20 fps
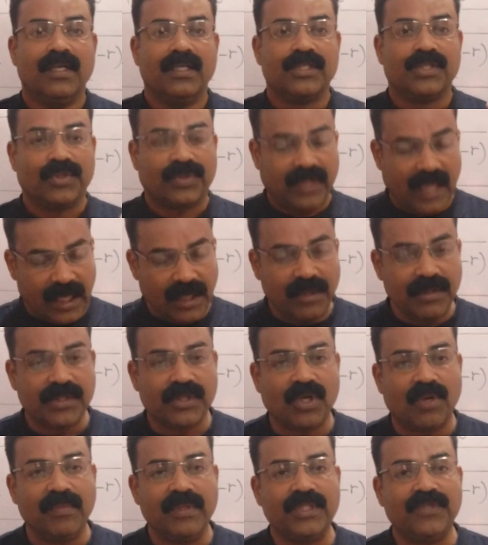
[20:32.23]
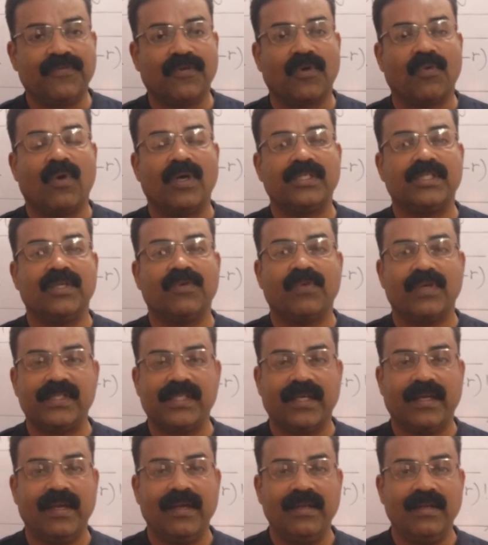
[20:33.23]
So thank you so much for watching once
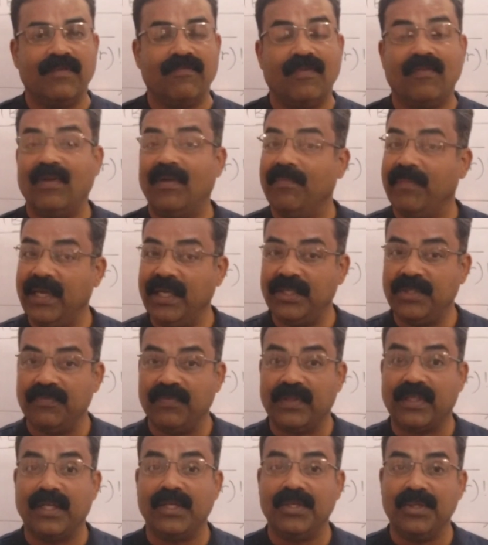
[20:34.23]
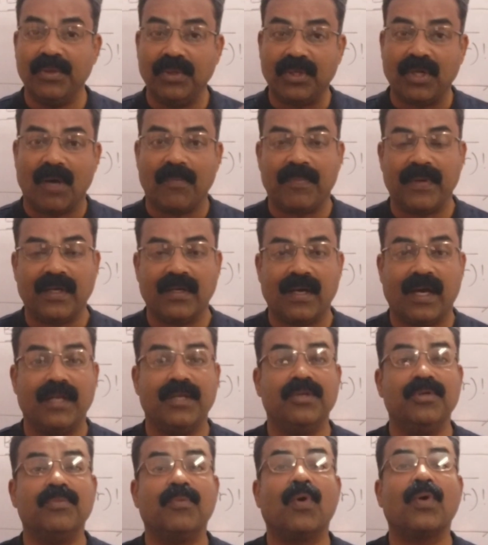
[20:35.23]
again. We will meet with a new topic
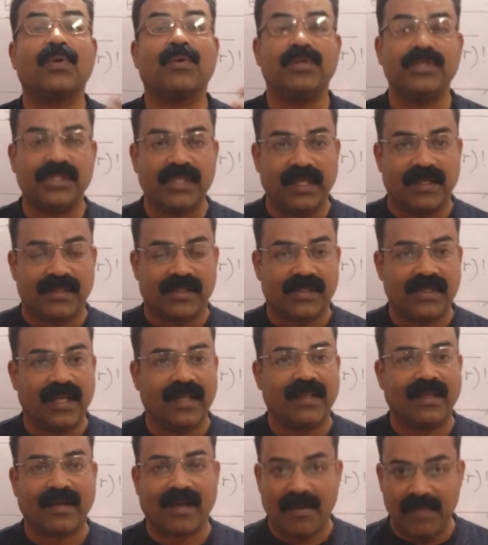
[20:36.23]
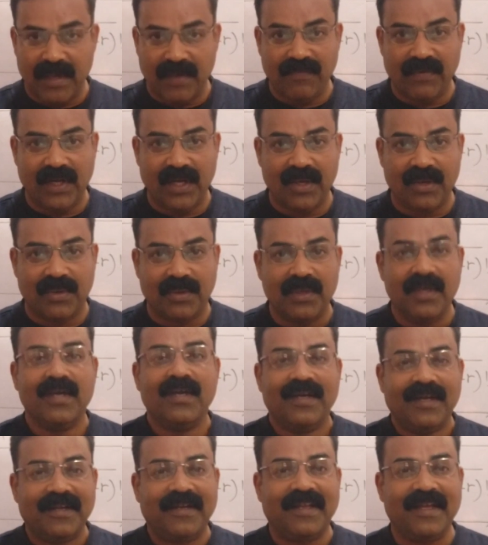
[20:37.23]
and new more questions in the coming video.
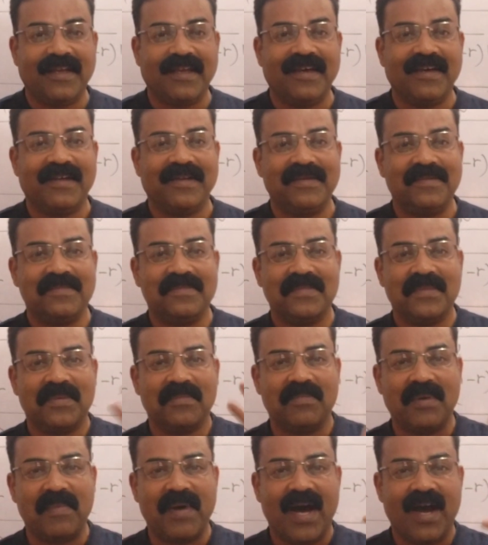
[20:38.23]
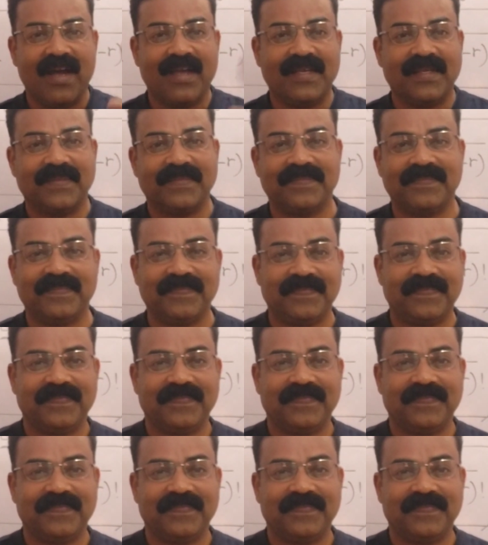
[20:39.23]
Take care. Bye-bye.